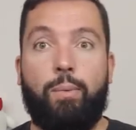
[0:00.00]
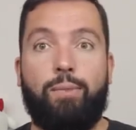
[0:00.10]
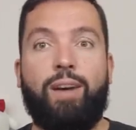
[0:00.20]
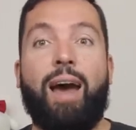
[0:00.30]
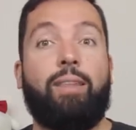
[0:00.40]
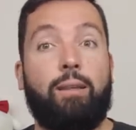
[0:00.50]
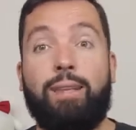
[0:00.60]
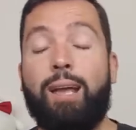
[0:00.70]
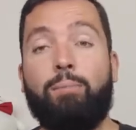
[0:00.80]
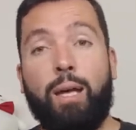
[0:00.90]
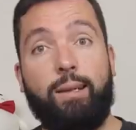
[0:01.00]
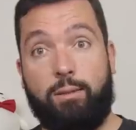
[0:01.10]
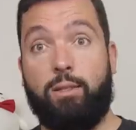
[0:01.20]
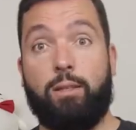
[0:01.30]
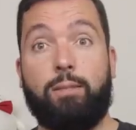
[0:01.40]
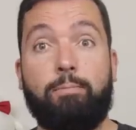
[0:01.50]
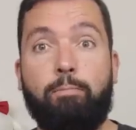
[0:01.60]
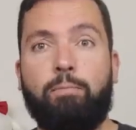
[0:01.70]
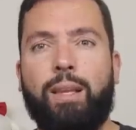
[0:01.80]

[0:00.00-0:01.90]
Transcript: we've added type aliases.